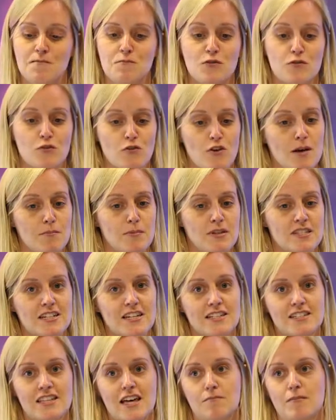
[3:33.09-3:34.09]
For our
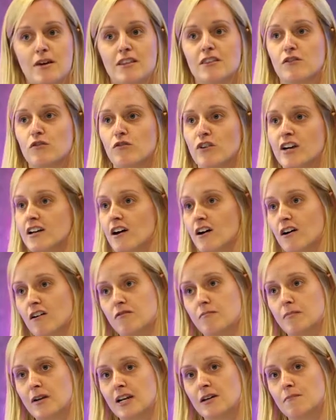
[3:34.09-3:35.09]
business, that meant
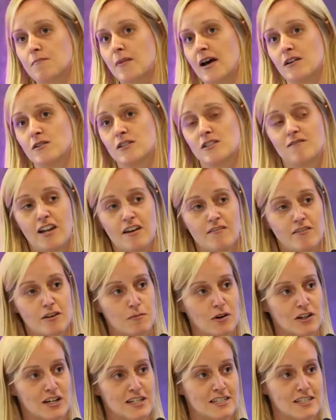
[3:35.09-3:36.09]
£3.5 million of levy
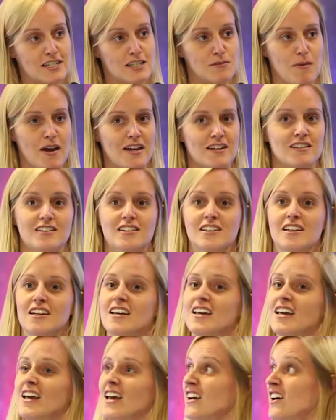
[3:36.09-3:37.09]
money to spend
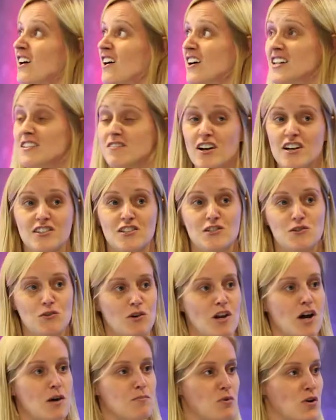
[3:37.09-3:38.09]
and kind of answered
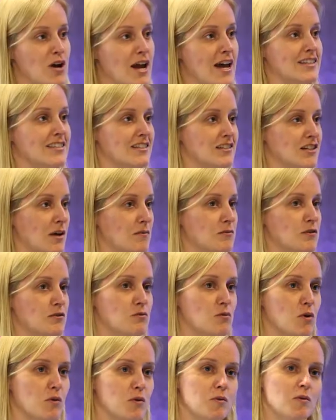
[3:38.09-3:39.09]
all our prayers in terms
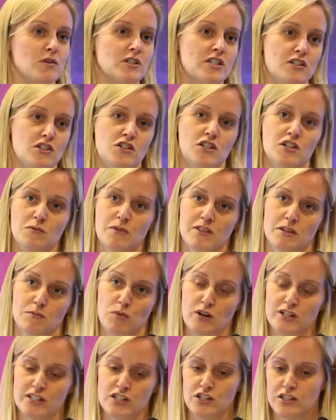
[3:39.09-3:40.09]
of what we wanted to do with
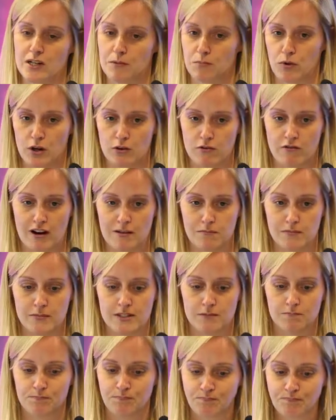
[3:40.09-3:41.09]
apprenticeship
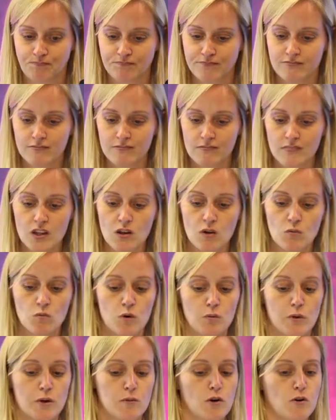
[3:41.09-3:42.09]
programmes.
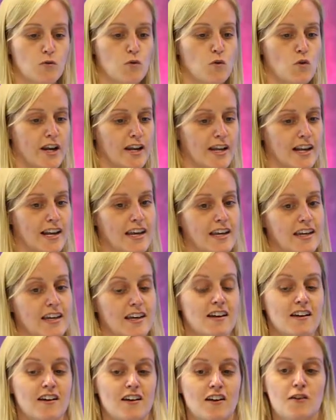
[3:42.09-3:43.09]
What we were really
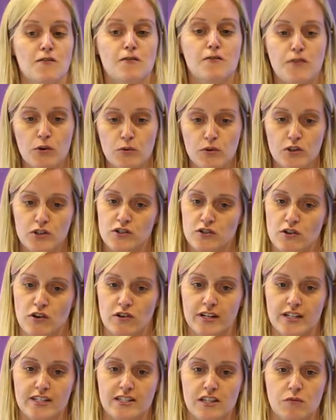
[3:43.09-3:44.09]
focused
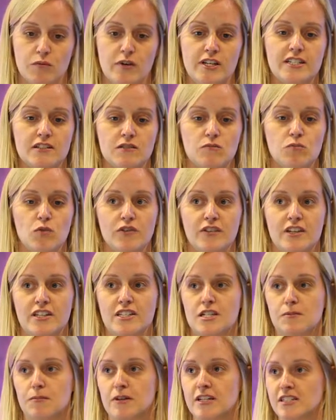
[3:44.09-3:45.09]
on is that we didn't want
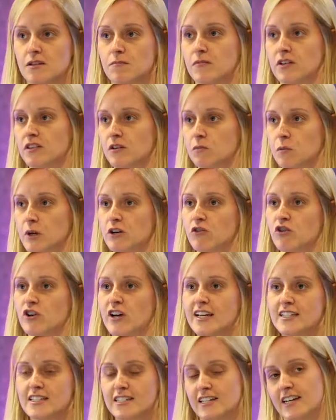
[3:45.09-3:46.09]
this to be something that we
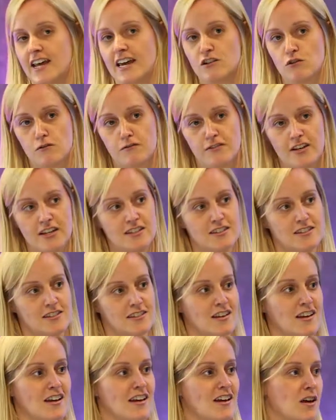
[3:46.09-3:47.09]
created in head
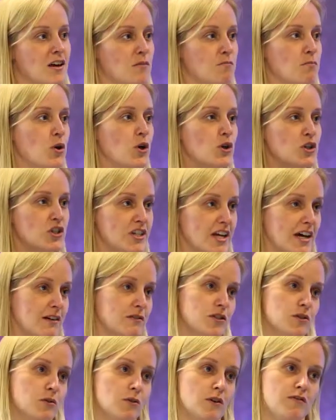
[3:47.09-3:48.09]
office, pushed
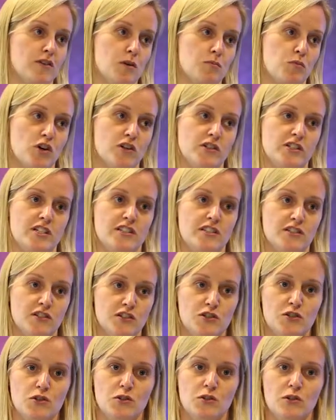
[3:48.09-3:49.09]
out to all of our branches and
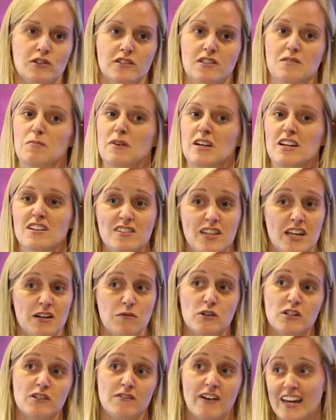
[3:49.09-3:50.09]
stores, because they
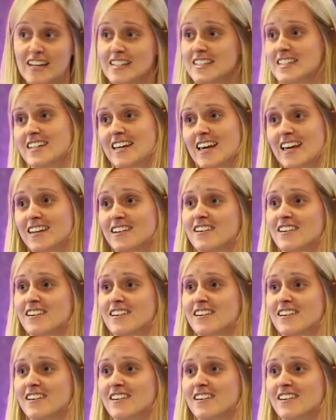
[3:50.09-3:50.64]
would have hated it.